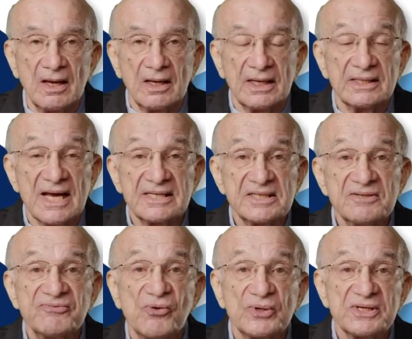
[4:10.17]
In
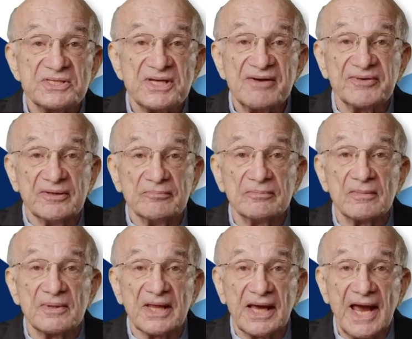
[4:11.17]
1947,
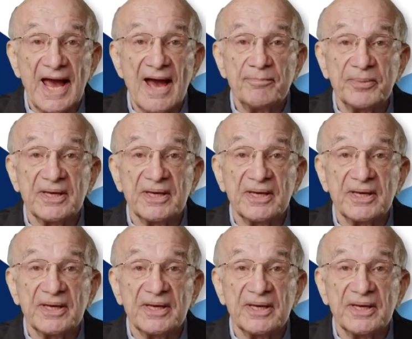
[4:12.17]
the CAP